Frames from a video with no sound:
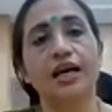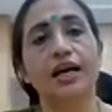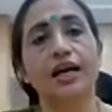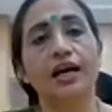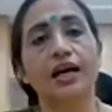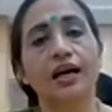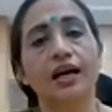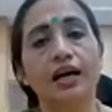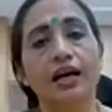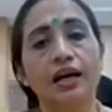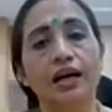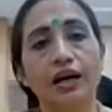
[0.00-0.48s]

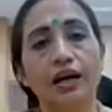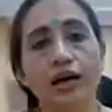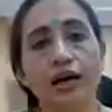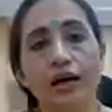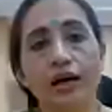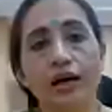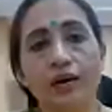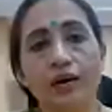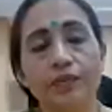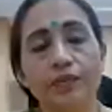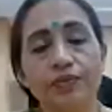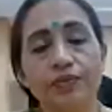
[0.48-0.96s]

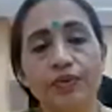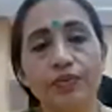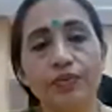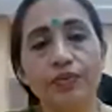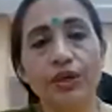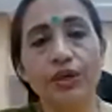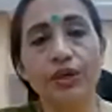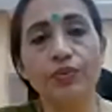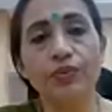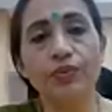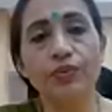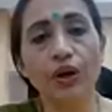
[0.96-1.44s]

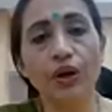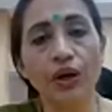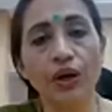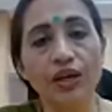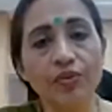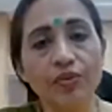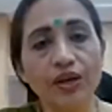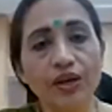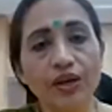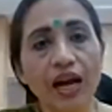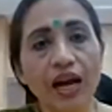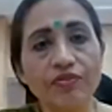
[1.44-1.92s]

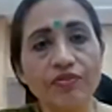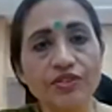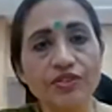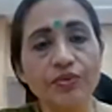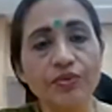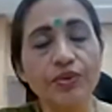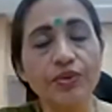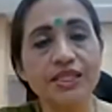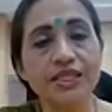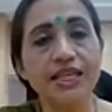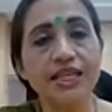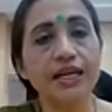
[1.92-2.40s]
Even after
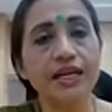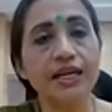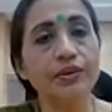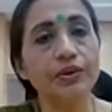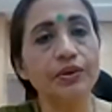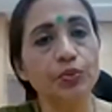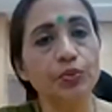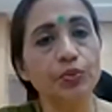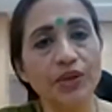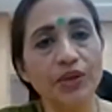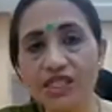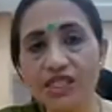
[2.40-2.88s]
we said,
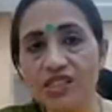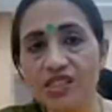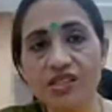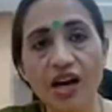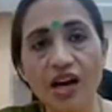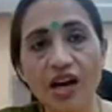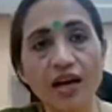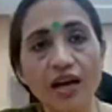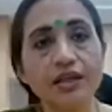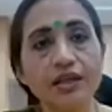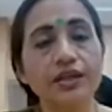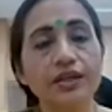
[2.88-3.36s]
you please
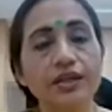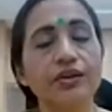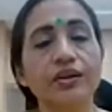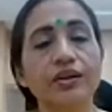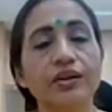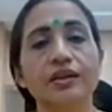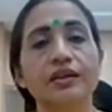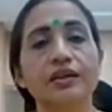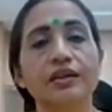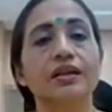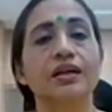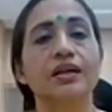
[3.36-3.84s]
start
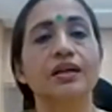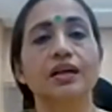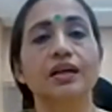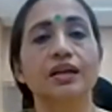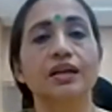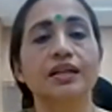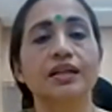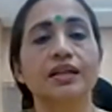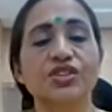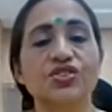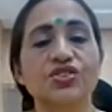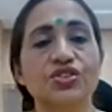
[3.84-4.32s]
your
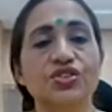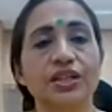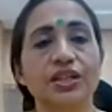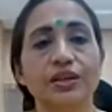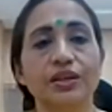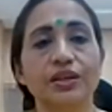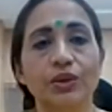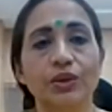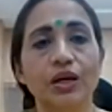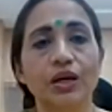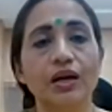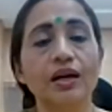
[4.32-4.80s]
industrial
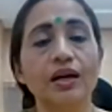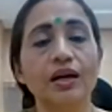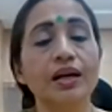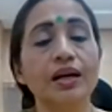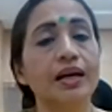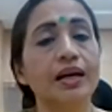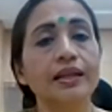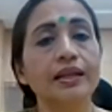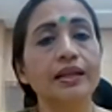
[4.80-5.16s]
work,